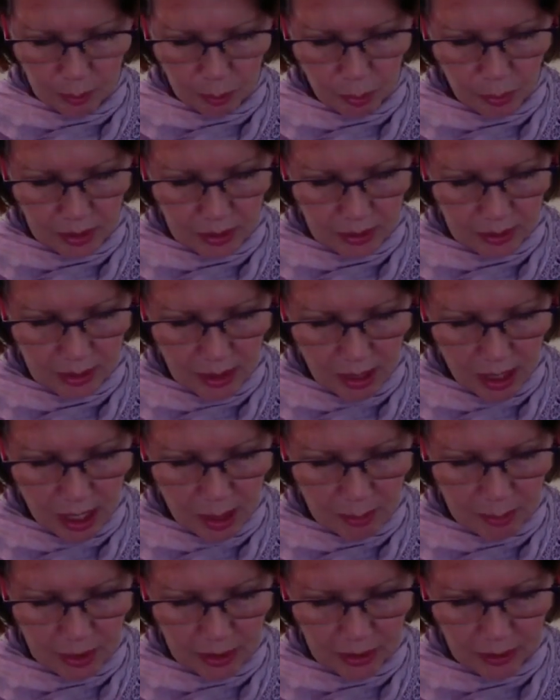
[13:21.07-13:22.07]
It brings
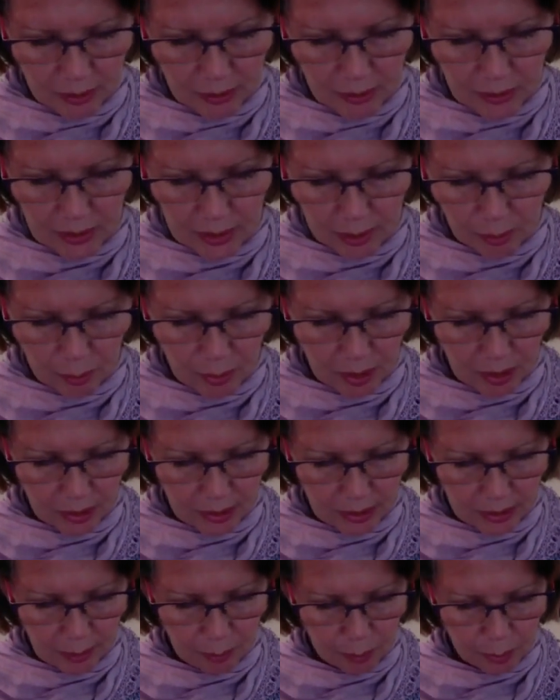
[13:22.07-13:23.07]
calming,
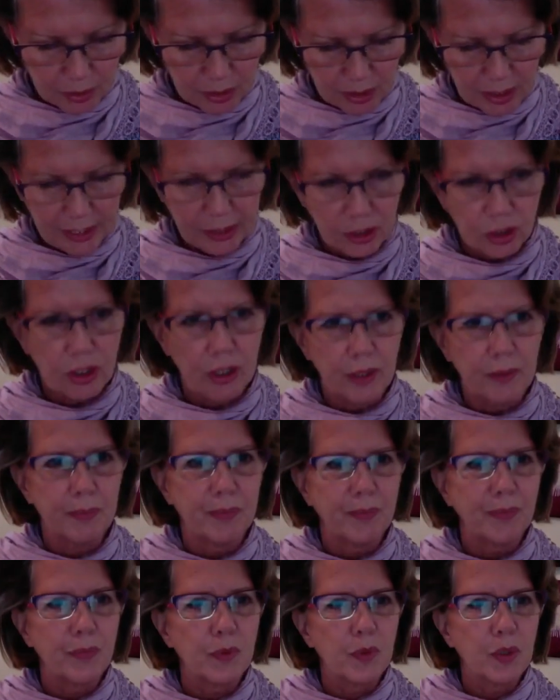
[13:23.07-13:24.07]
stability,
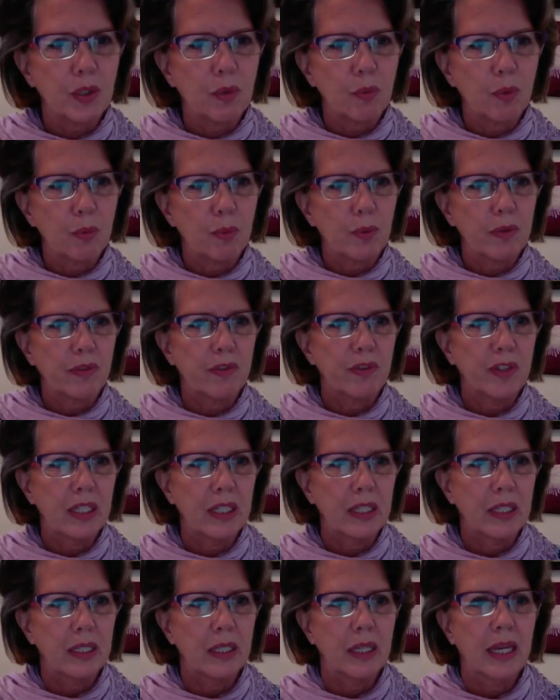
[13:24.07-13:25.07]
protection. So when we're
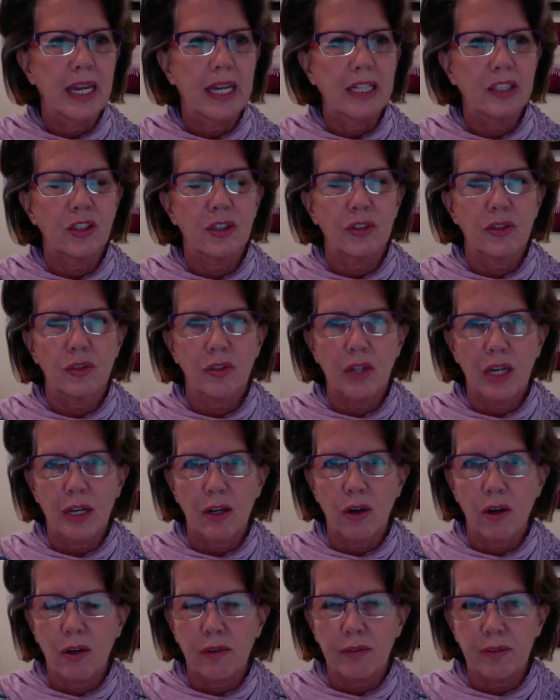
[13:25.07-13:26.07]
feeling anxious, cut
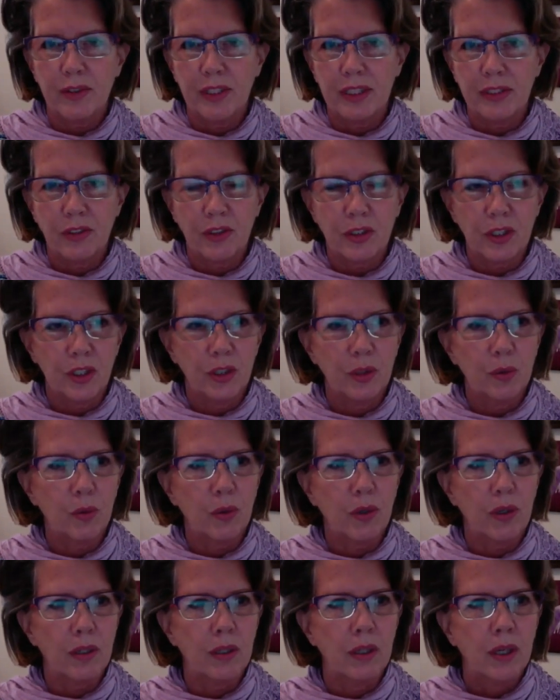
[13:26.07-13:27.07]
off,
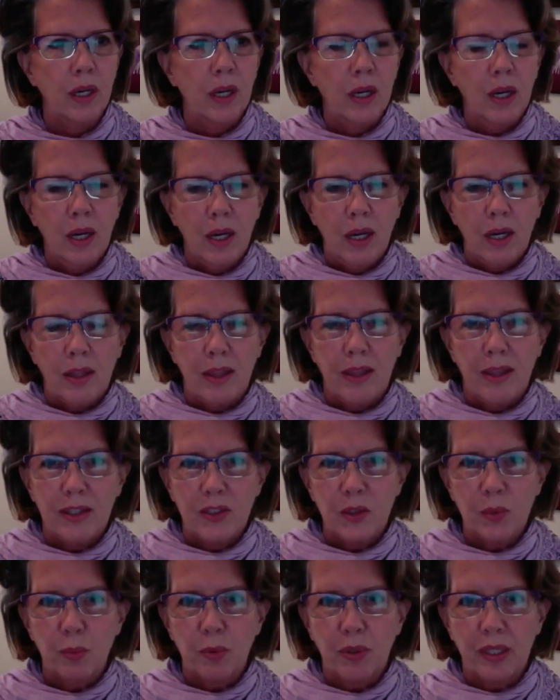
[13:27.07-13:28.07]
insecure,
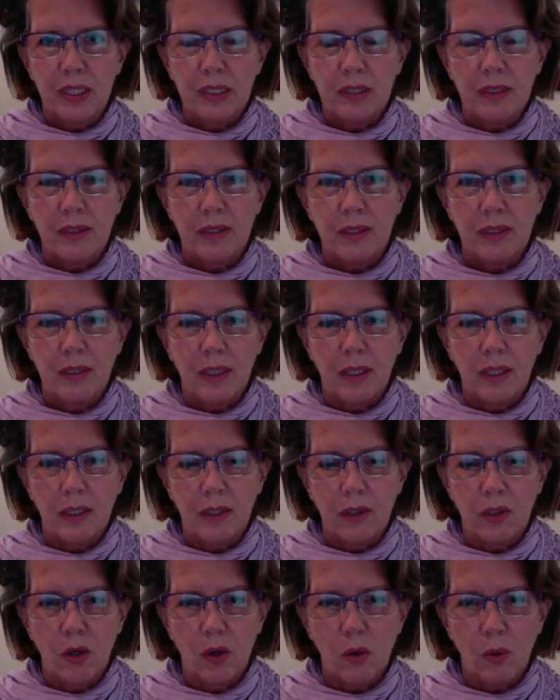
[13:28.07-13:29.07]
this brings
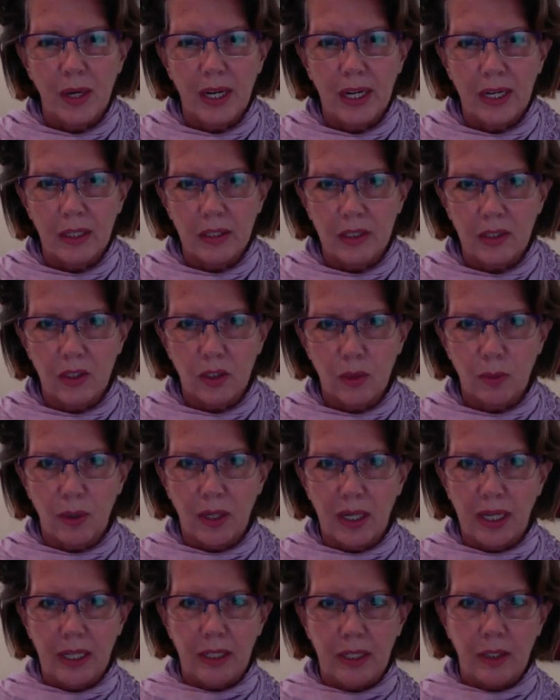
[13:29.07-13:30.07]
coherence to
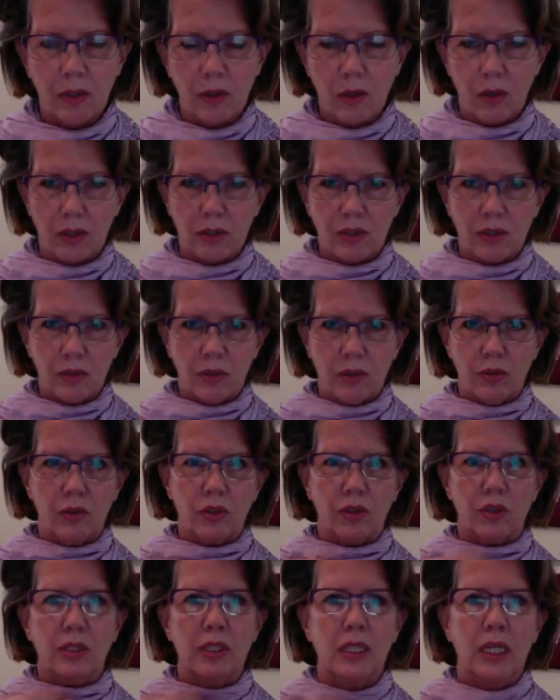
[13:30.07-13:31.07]
our head and heart. So you
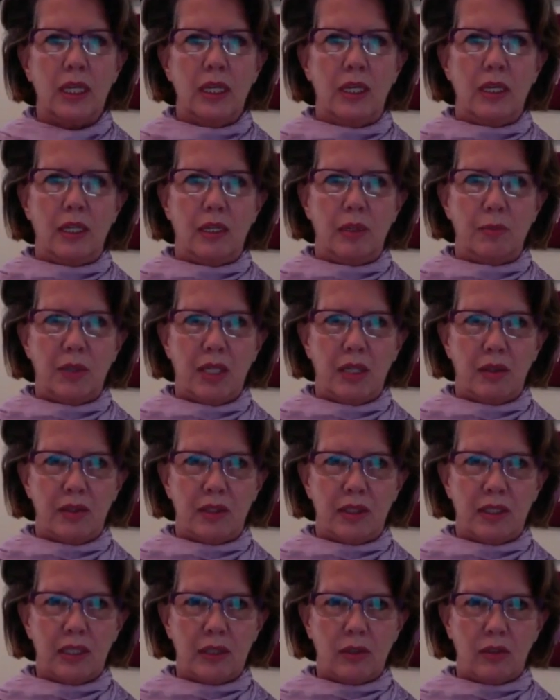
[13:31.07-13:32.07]
just come down the
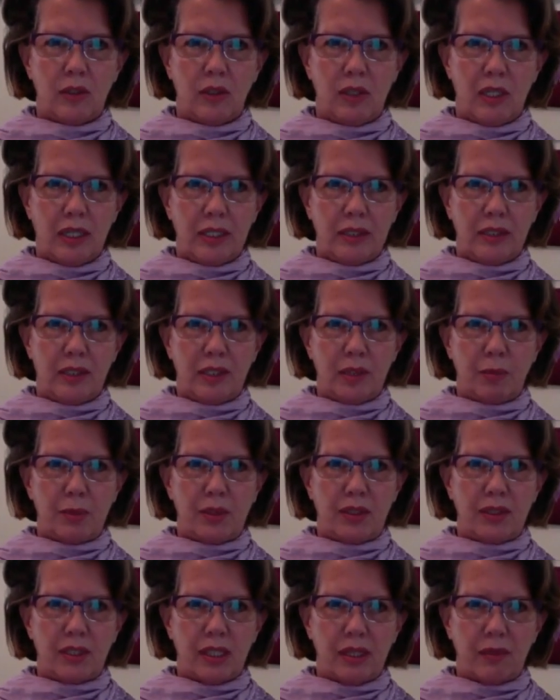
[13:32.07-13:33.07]
center line, tip of
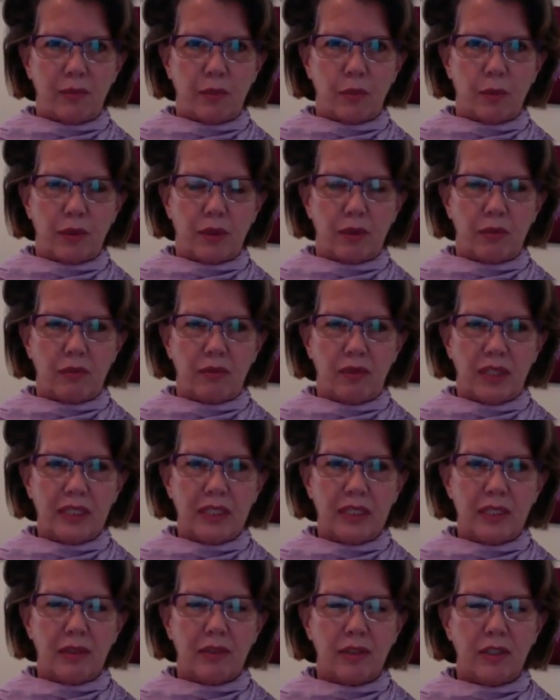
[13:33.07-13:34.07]
the xiphoid,
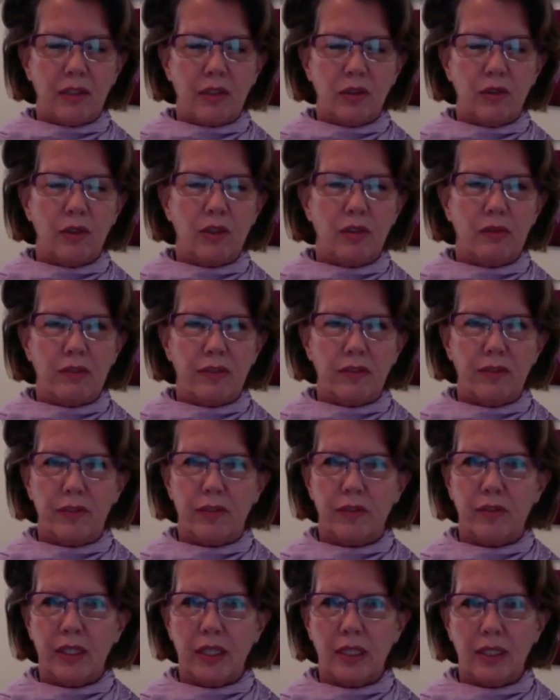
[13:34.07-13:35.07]
right down there. You can
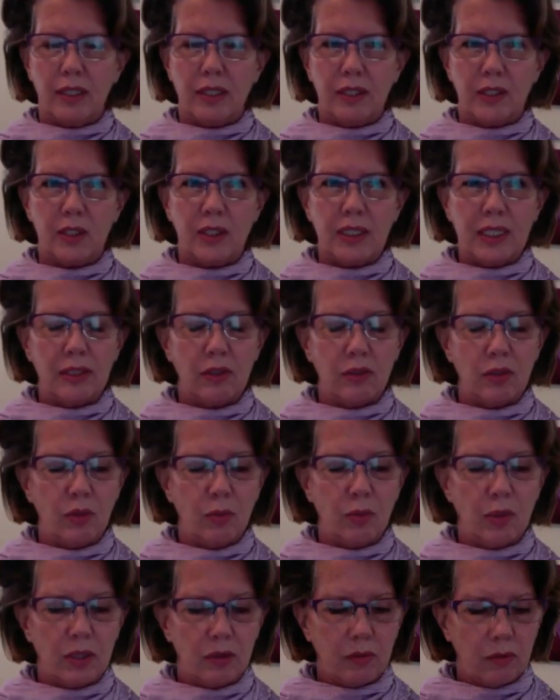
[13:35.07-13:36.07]
feel it, it's tender.
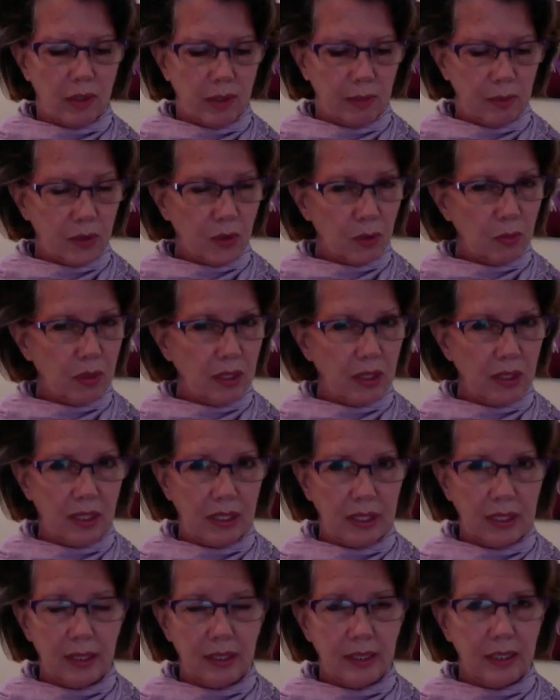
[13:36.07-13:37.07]
You want to rub this one
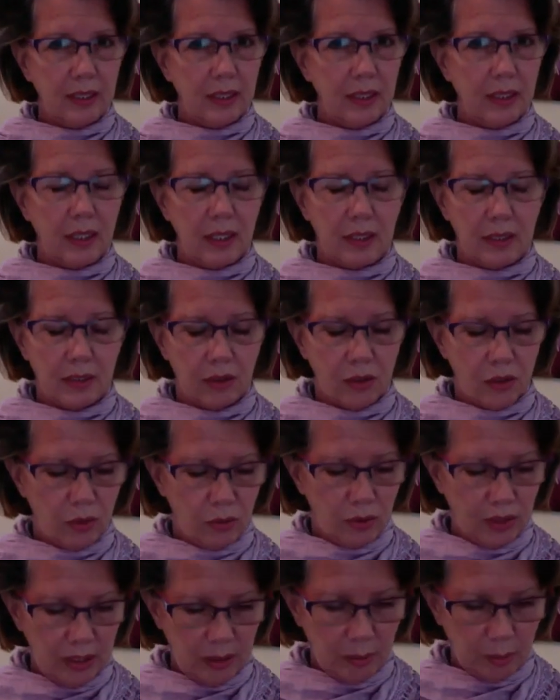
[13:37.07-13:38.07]
lightly, not
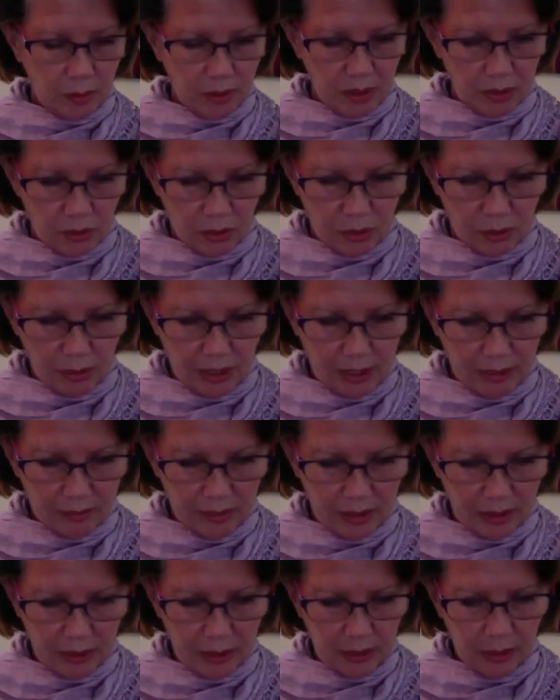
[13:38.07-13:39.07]
too deep, not too
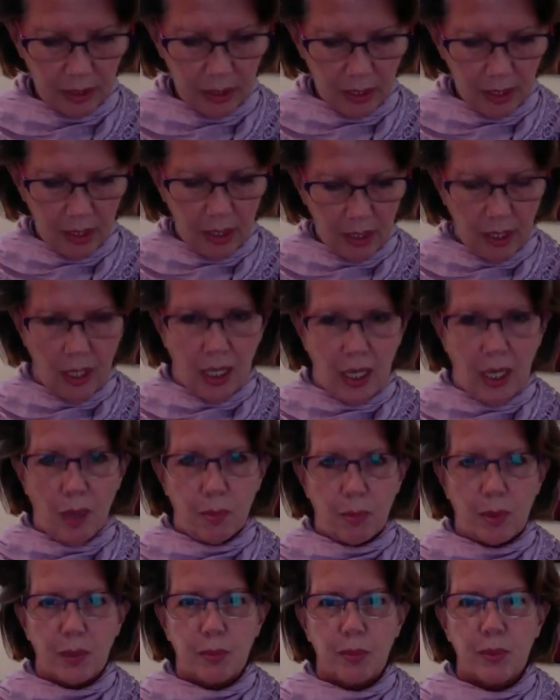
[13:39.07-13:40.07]
heavy,
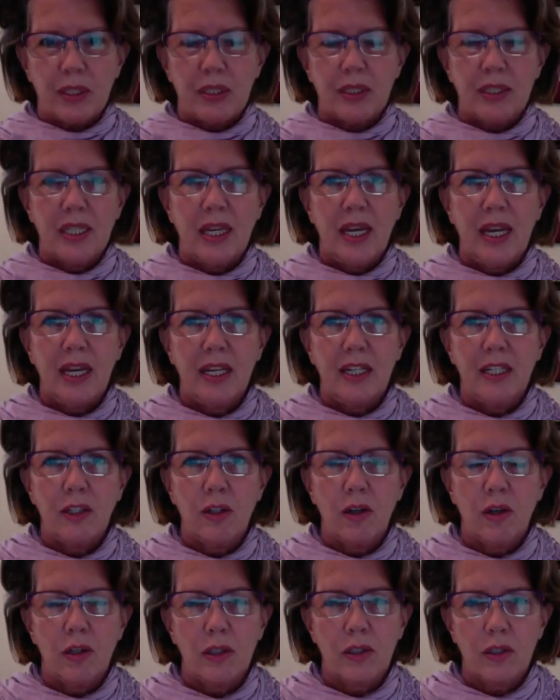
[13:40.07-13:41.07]
but it brings head and
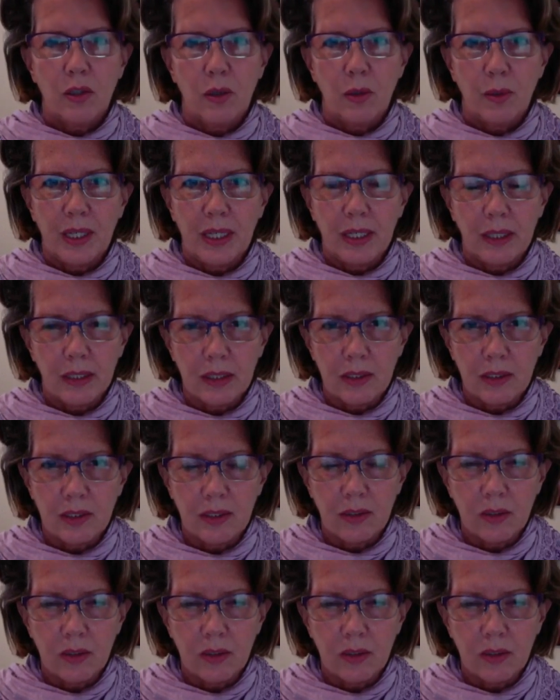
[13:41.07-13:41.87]
heart coherence.